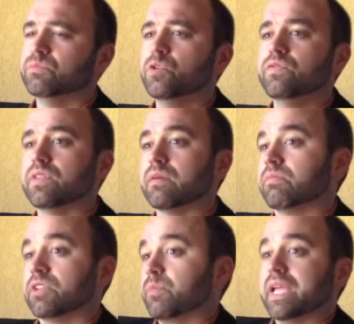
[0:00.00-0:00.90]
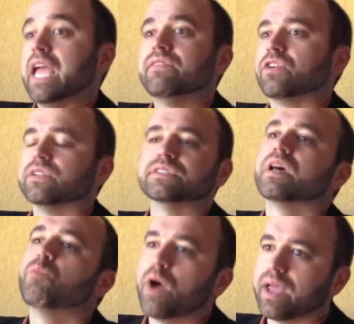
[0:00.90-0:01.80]
move their behavior in
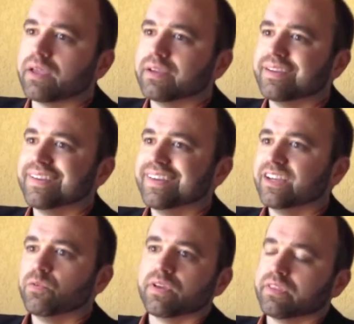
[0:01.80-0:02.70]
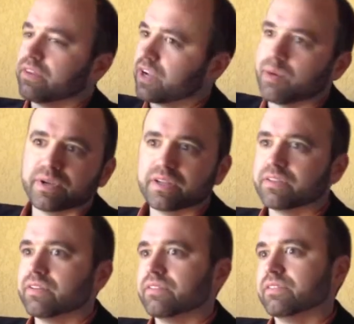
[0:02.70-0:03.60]
some way, whether they're coming in
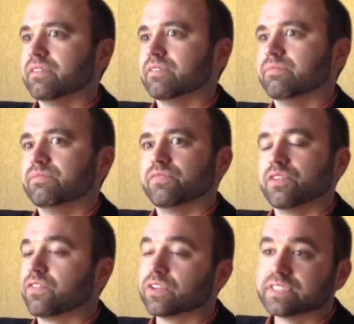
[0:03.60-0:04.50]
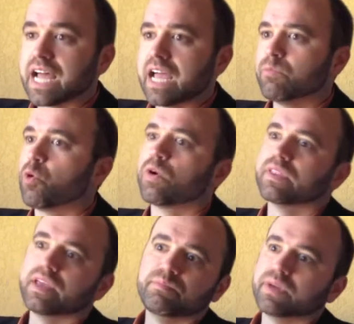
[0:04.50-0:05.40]
for the first time or
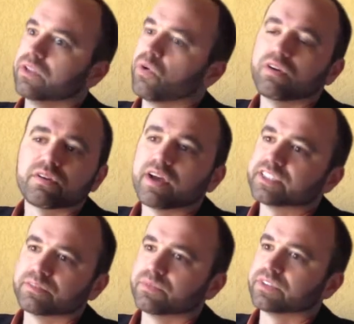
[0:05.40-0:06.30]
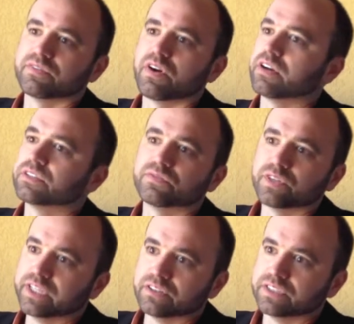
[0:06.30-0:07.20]
they've been loyal customers of ours for
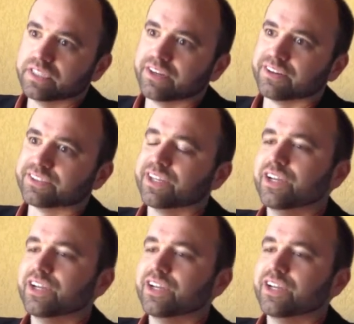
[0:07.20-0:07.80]
years and years.